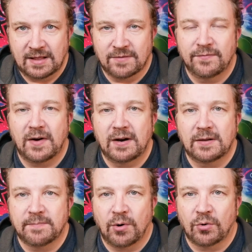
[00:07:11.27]
It's very
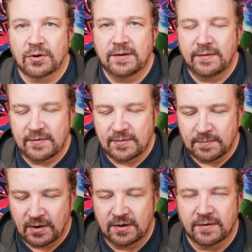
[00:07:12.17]
important, even if it's a
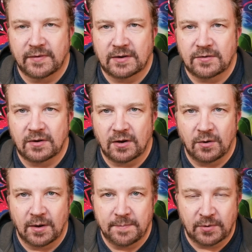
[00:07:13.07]
minor victory.
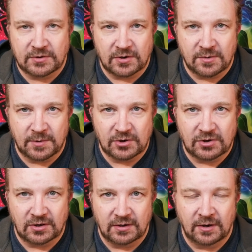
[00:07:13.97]
Oh, I booked a
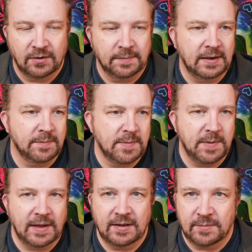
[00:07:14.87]
commercial. It may not be
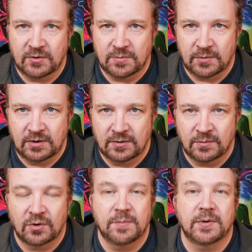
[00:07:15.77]
paying the most money in the
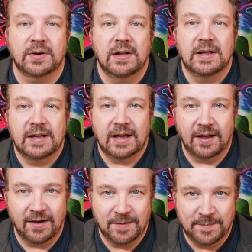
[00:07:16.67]
world, but
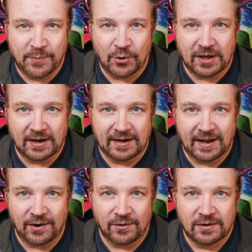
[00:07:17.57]
I'm booking
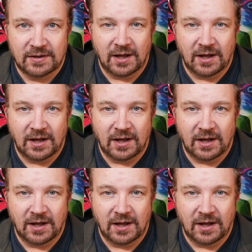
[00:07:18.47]
now.